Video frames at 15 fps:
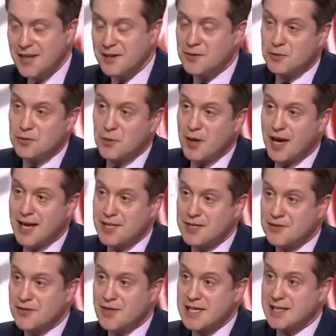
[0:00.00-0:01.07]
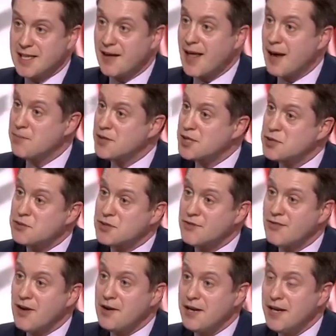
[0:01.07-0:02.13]
There were all kinds of things like that, but this was a
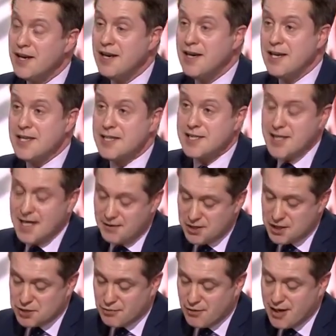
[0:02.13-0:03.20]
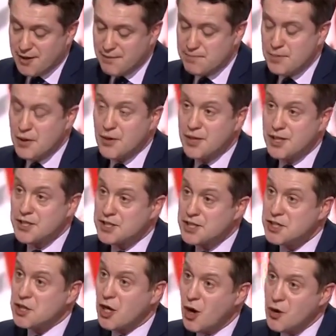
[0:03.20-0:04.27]
very serious raid, and
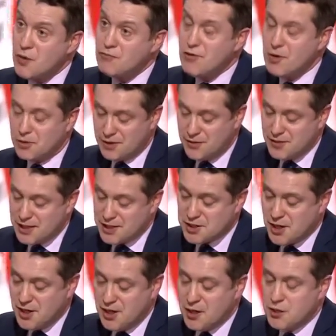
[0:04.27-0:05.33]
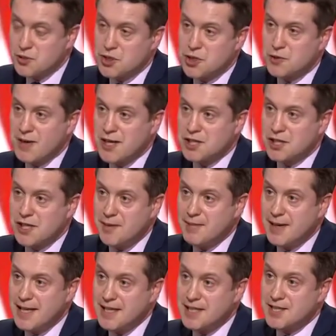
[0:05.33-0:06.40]
Perkins's own role in this was to actually
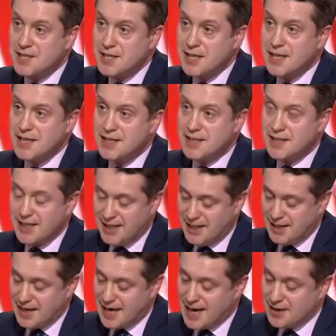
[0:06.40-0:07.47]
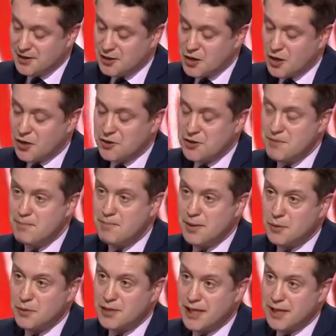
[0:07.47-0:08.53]
be inside the Hatton Garden
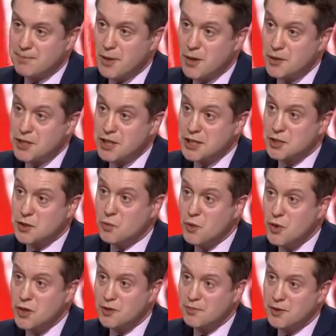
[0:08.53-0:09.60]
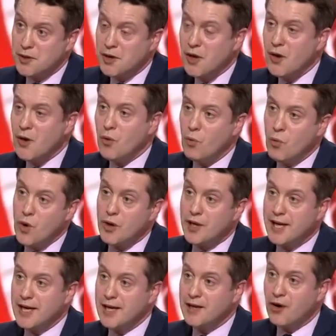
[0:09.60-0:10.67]
building, posing as a workman,
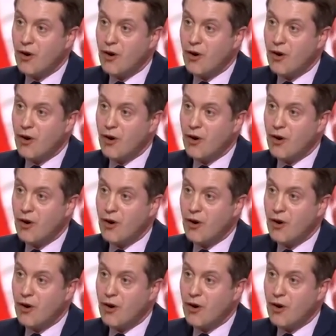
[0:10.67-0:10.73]
working